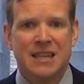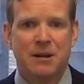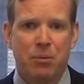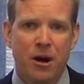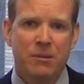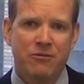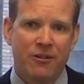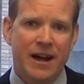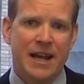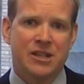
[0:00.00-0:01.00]
The Department of
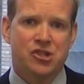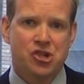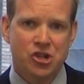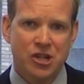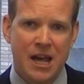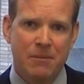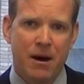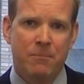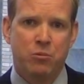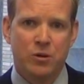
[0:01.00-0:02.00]
Finance just came
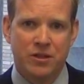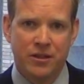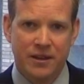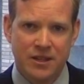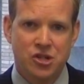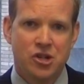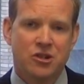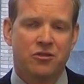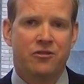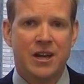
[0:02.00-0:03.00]
up with this
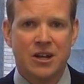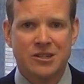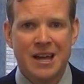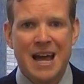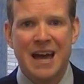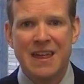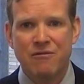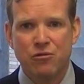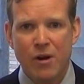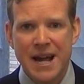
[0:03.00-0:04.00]
year's figures, and
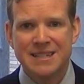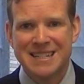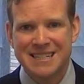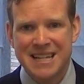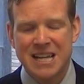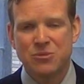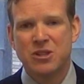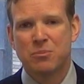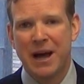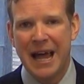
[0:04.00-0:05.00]
they've raised
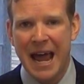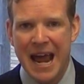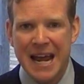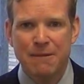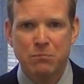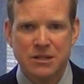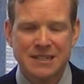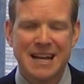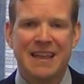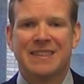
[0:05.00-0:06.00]
assessments by
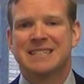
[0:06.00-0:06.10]
8%.